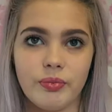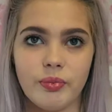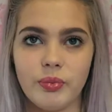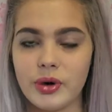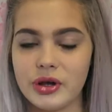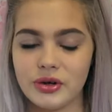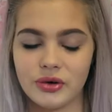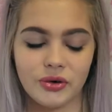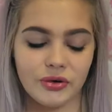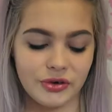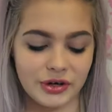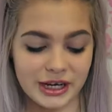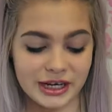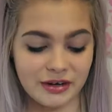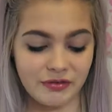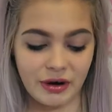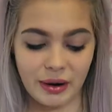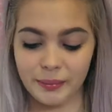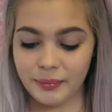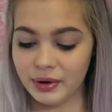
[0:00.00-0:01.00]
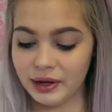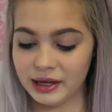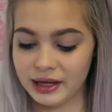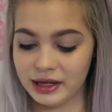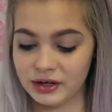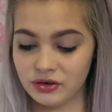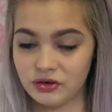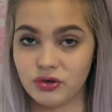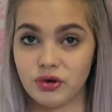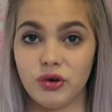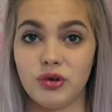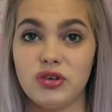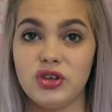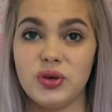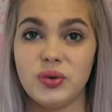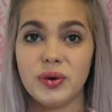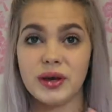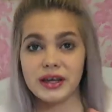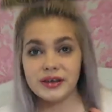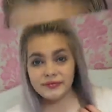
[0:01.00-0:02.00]
we don't need a rambly intro,
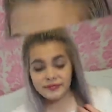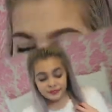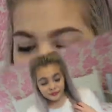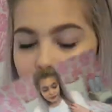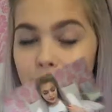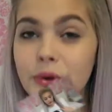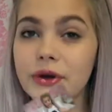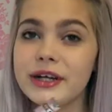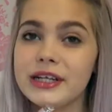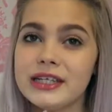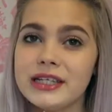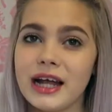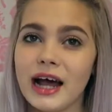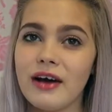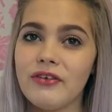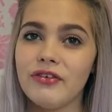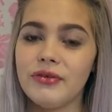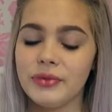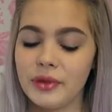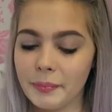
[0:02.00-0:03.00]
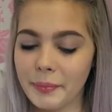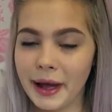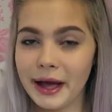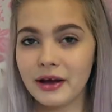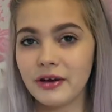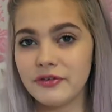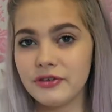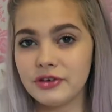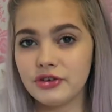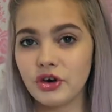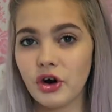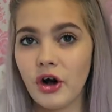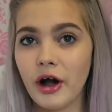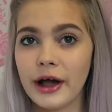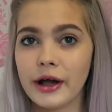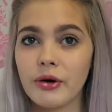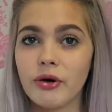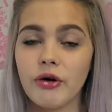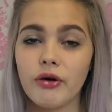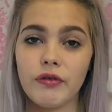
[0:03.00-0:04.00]
do we? I'm going to start from the back of the
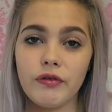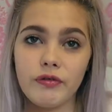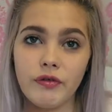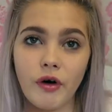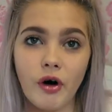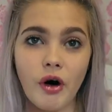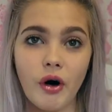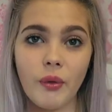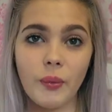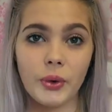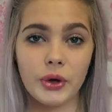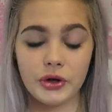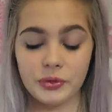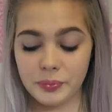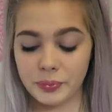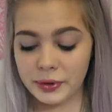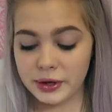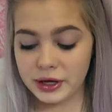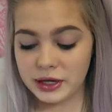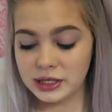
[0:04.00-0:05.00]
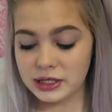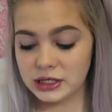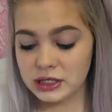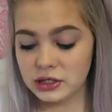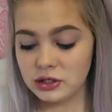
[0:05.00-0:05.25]
drawer and go forward because